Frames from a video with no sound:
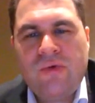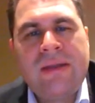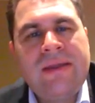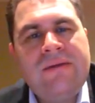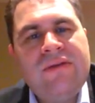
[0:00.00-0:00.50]

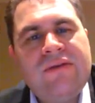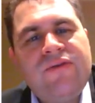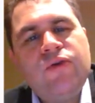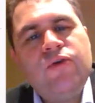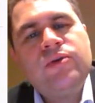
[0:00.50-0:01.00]
And even if
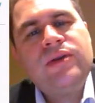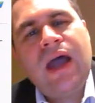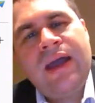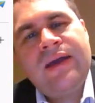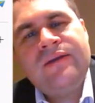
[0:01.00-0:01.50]
you
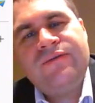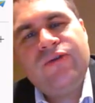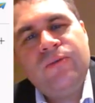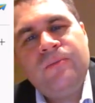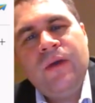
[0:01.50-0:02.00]
tired
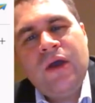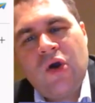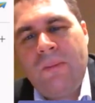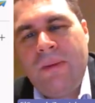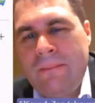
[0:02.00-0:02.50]
from
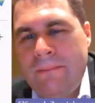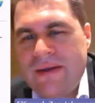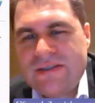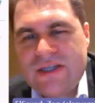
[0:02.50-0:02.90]
copy and paste,